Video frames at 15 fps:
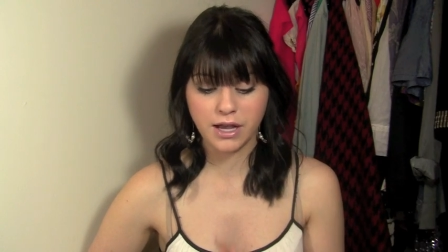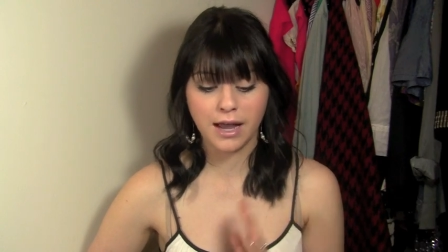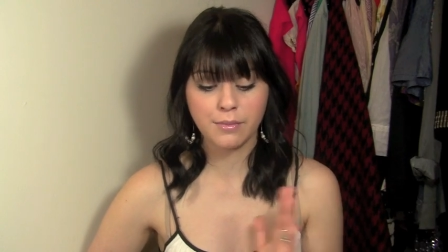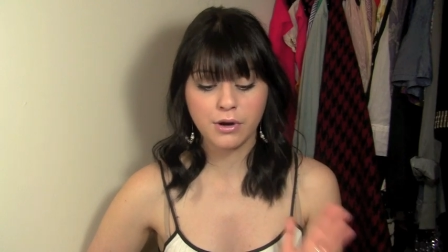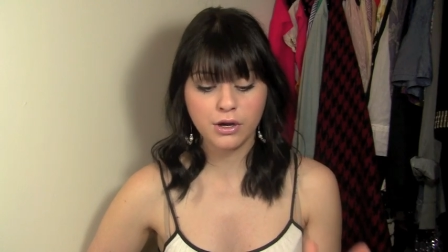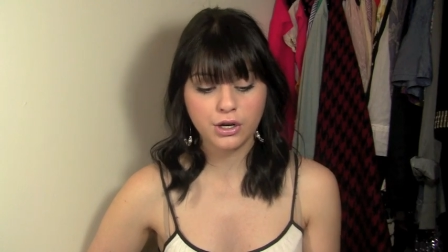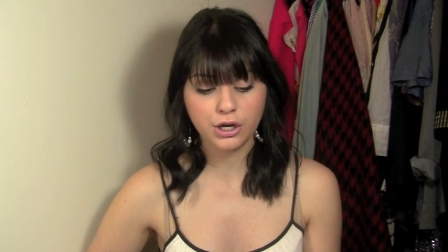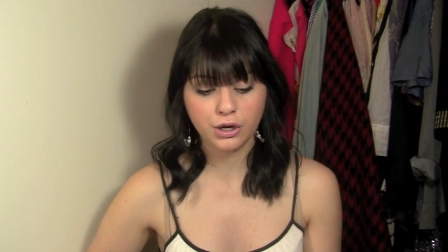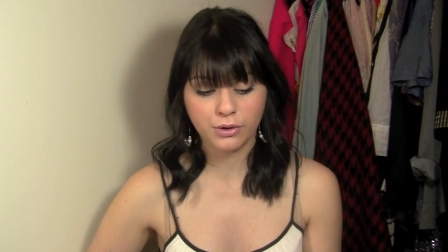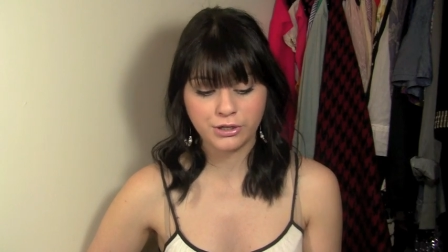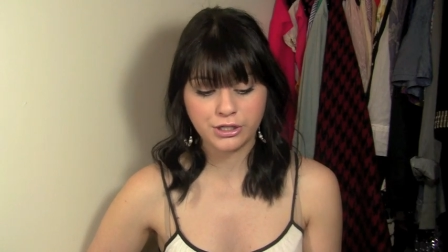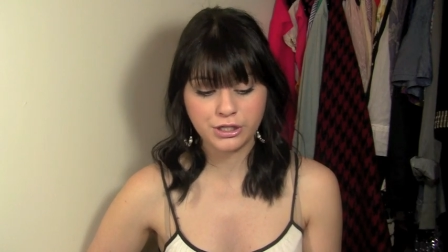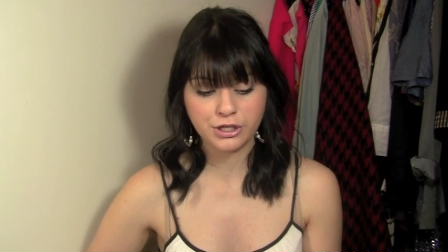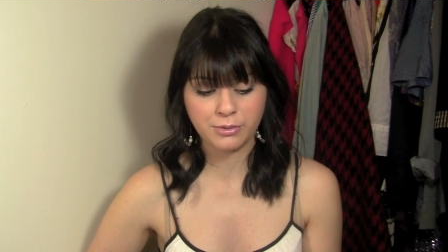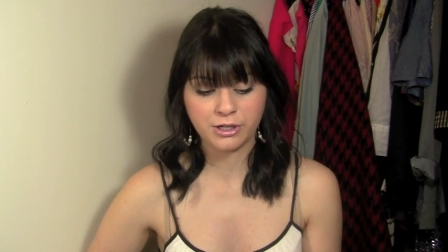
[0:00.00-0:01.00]
So I'm not going to go
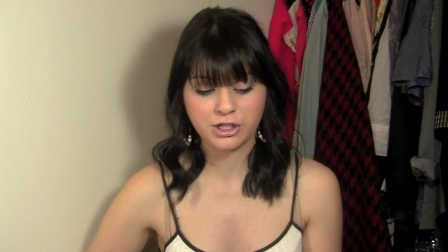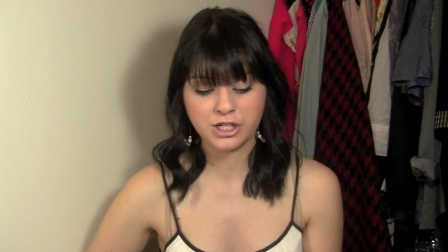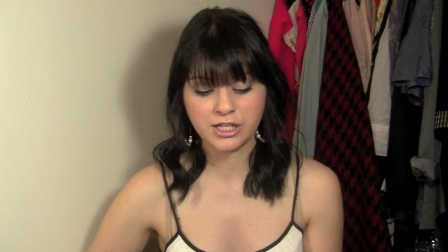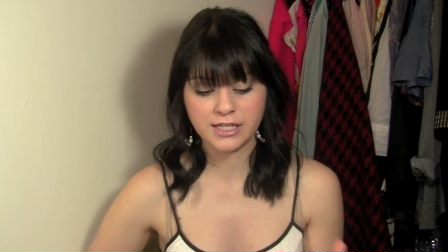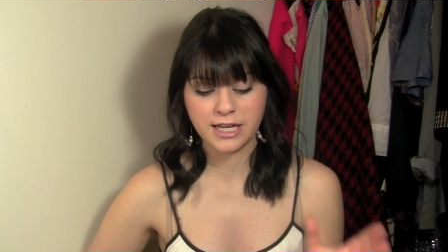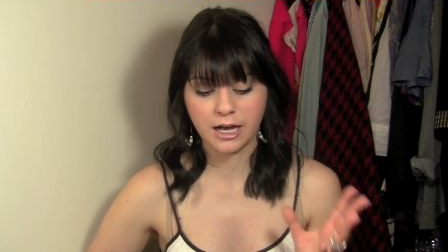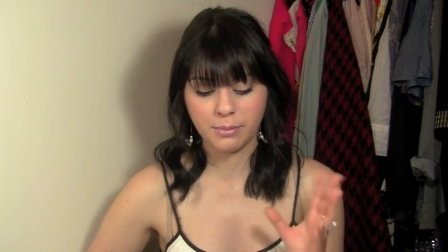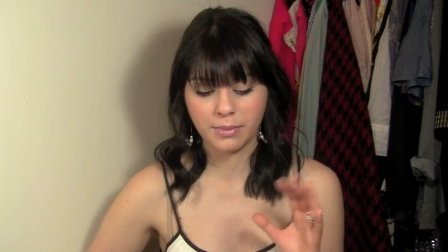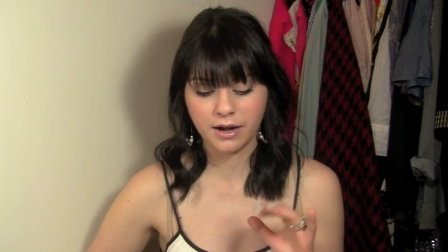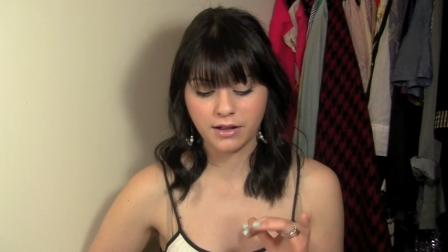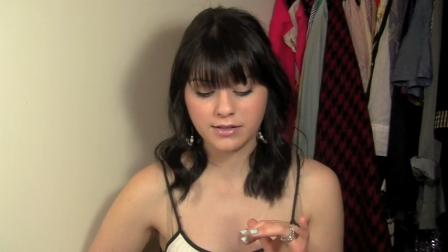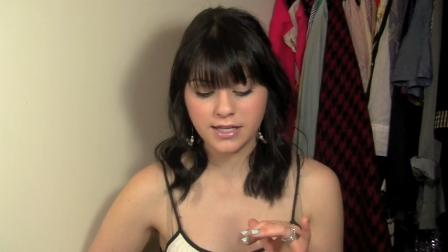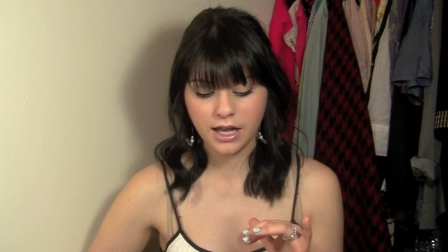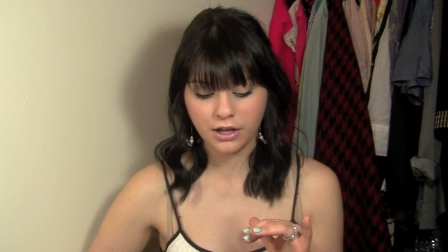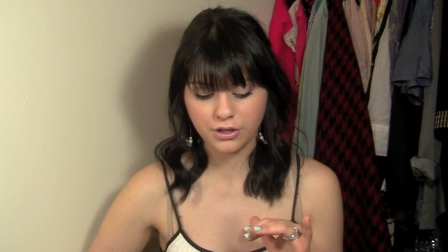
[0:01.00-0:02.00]
into too much detail, but
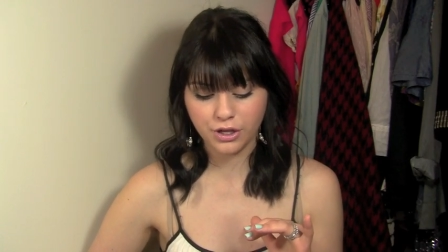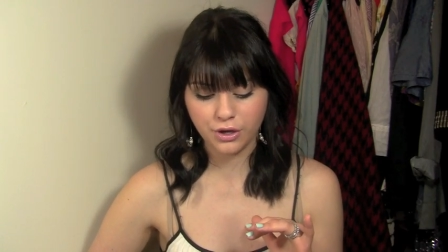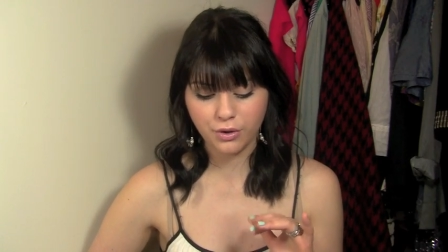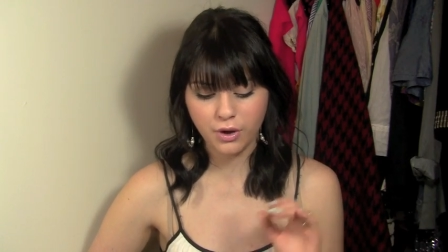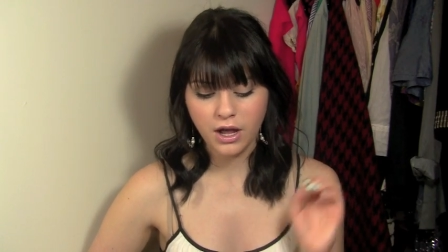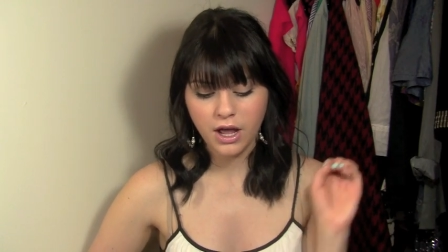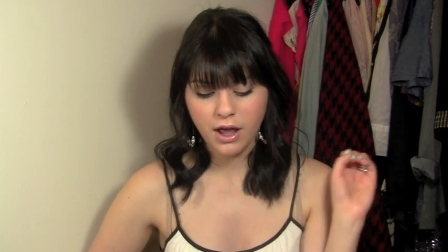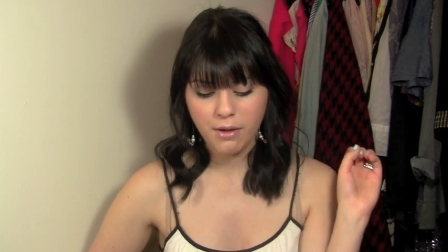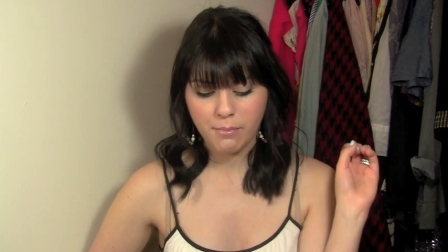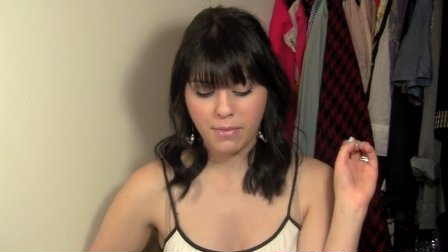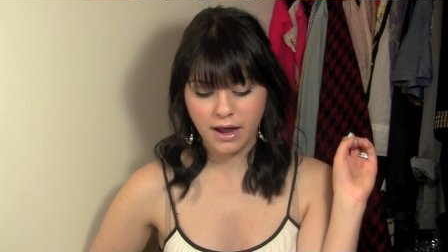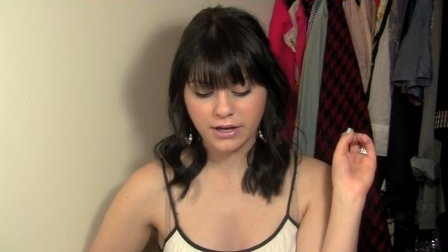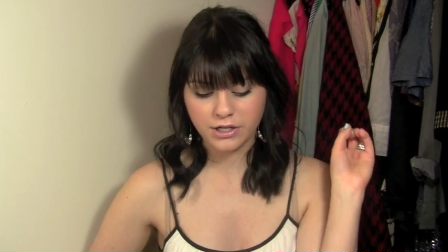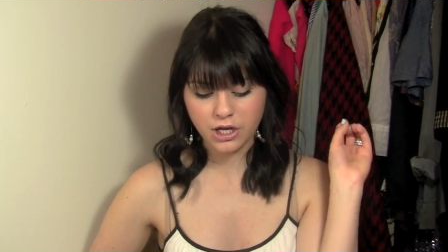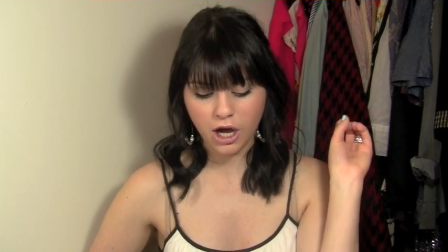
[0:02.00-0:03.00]
I'll tell you
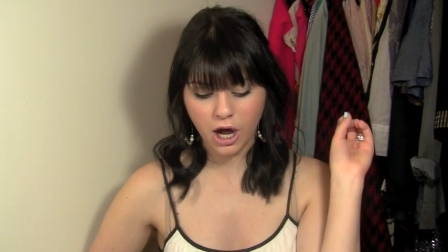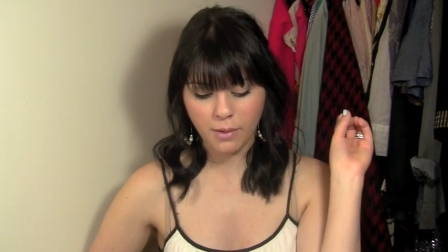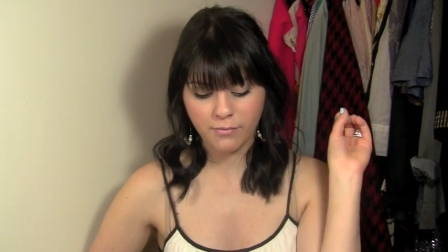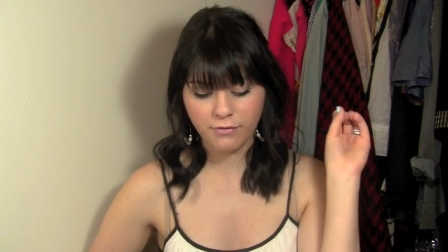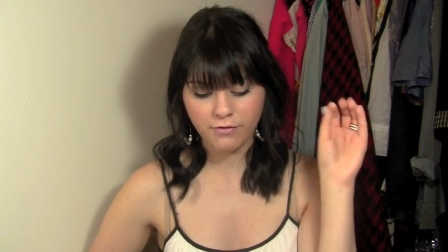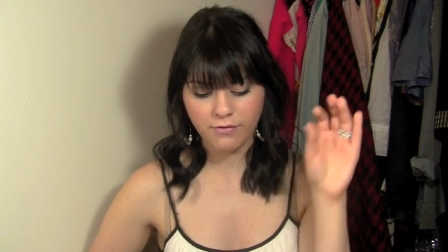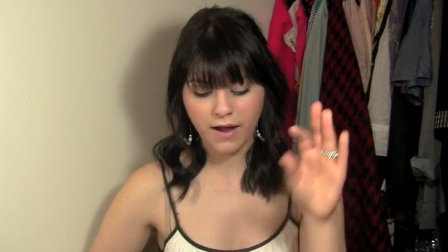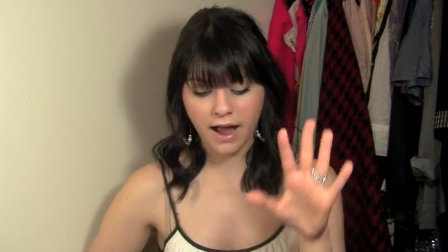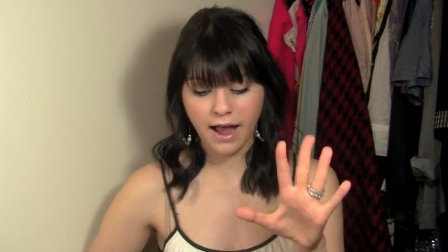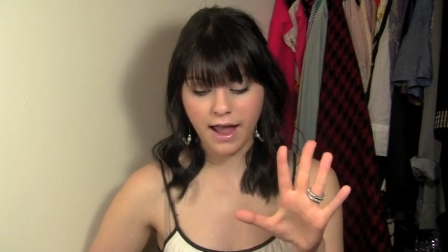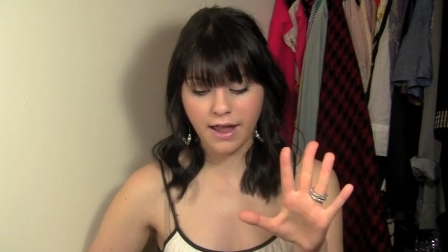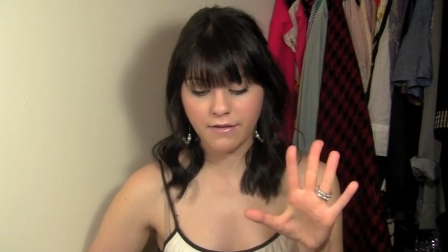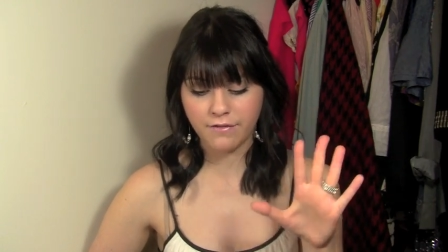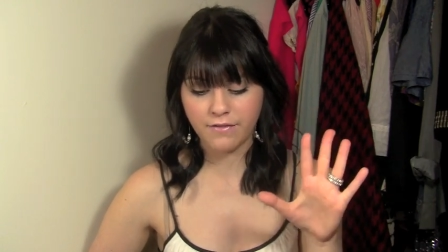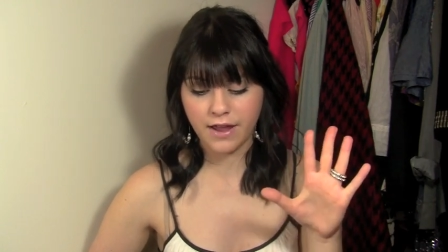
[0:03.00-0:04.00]
my top
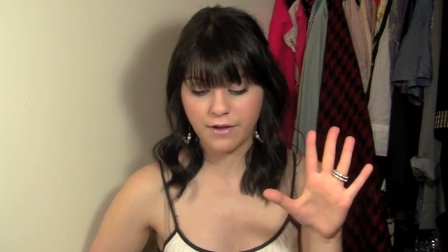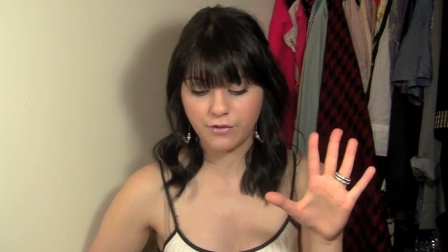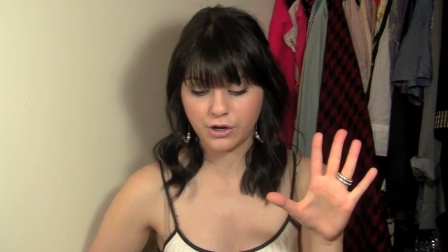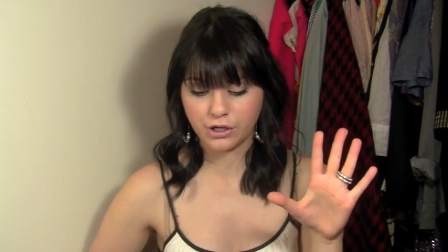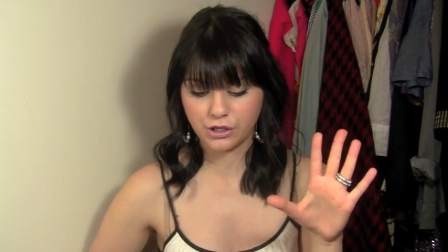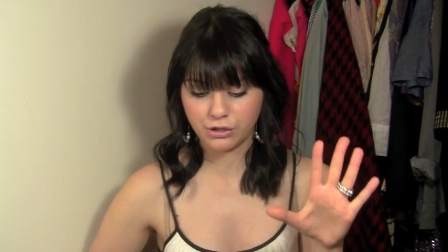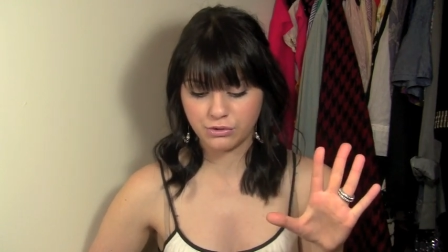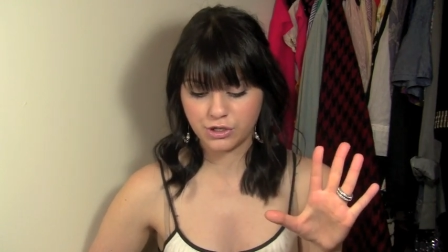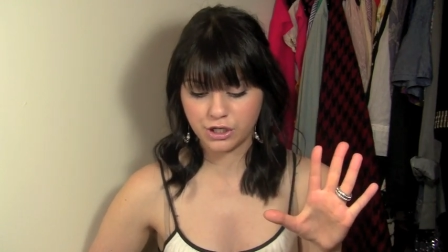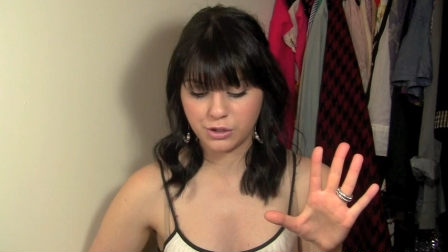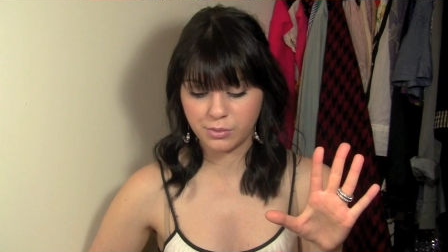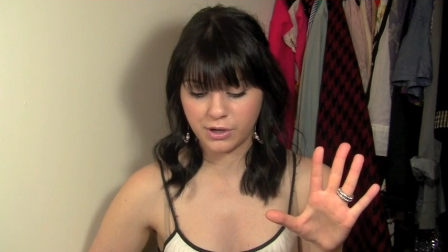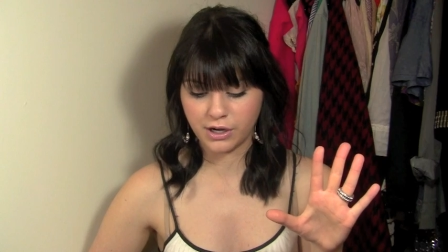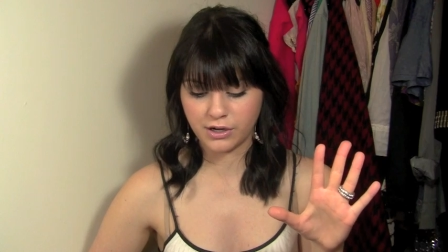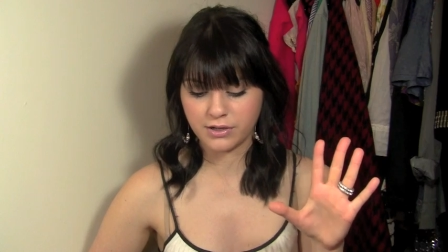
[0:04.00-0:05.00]
five favorite
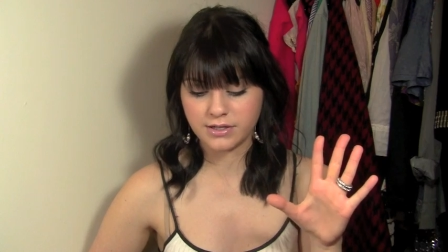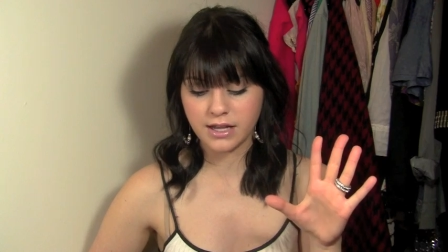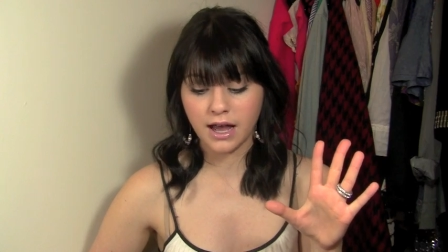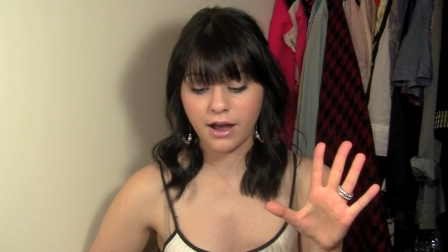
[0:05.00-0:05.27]
YouTubers